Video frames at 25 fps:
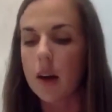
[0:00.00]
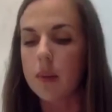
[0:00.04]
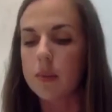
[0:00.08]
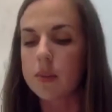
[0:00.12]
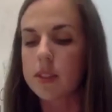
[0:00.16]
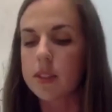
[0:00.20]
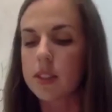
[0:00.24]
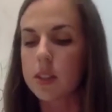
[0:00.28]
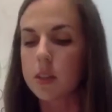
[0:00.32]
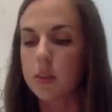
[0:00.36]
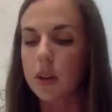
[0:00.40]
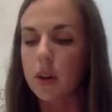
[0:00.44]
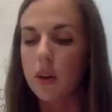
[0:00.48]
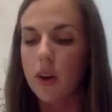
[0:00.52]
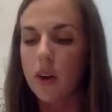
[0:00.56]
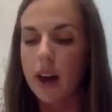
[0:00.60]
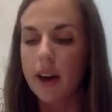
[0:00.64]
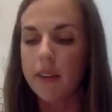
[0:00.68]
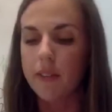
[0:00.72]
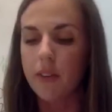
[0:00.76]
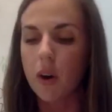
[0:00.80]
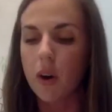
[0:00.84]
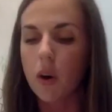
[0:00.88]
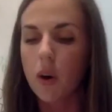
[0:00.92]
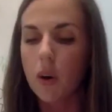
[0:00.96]
since we don't
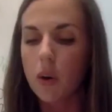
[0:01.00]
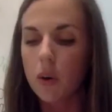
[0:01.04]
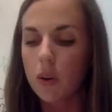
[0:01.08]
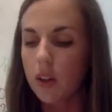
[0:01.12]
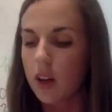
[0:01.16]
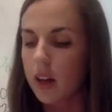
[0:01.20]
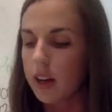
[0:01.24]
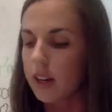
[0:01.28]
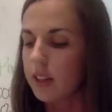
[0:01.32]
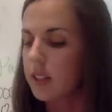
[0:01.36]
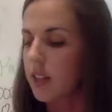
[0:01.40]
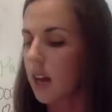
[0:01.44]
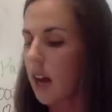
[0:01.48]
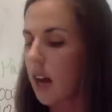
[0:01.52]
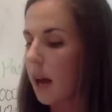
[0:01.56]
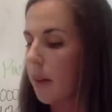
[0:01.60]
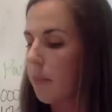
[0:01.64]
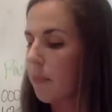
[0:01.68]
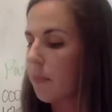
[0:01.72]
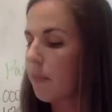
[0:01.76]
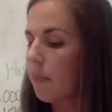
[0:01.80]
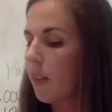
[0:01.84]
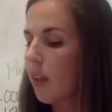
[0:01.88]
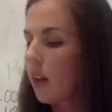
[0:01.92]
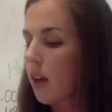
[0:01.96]
have a whole lot of
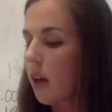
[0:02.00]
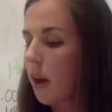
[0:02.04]
time.